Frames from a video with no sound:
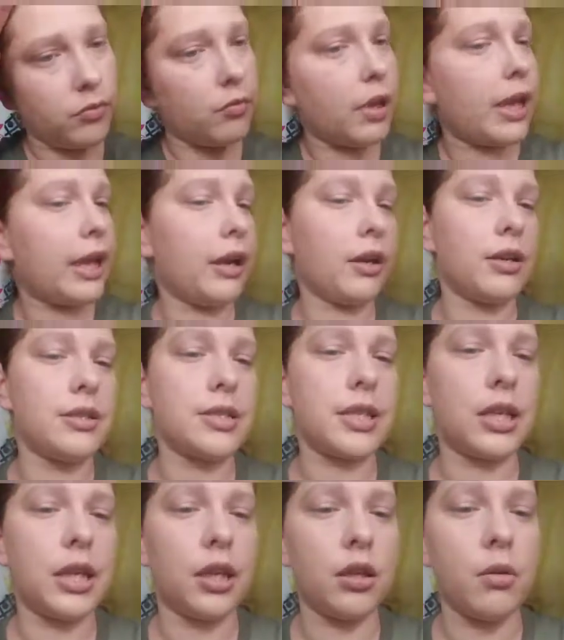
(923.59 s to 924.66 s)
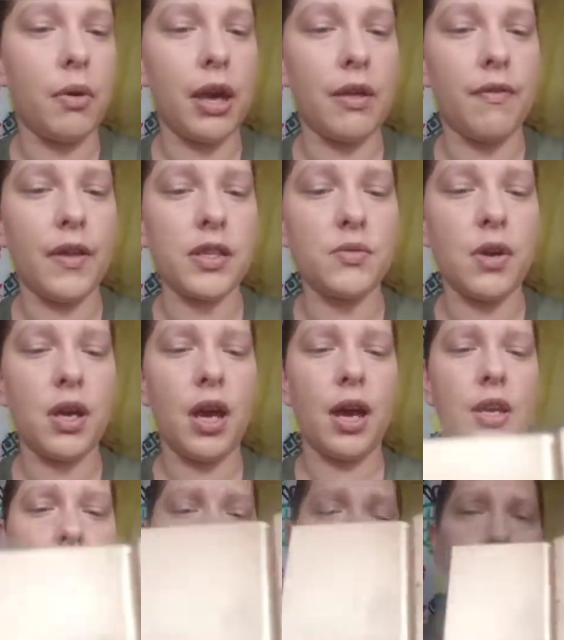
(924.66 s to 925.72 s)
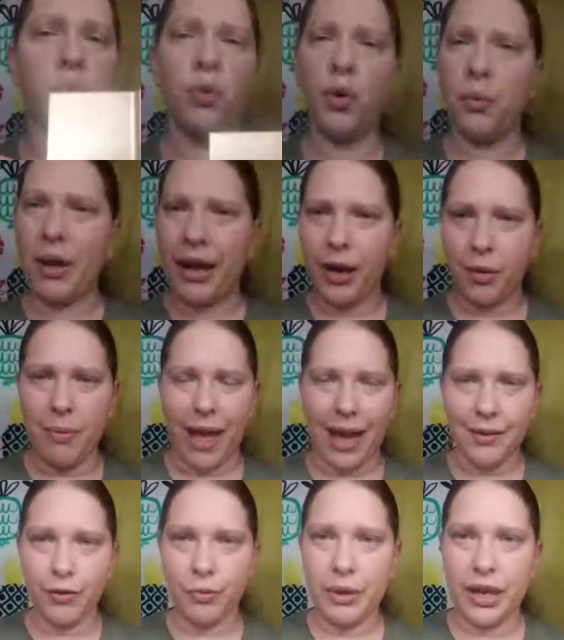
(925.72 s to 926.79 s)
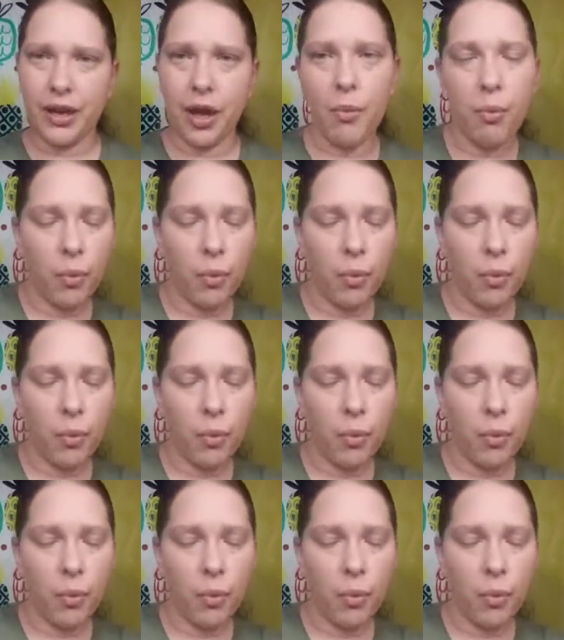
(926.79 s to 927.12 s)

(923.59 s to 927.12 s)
My hair is getting in the way. That's why I usually pull my hair back for makeup.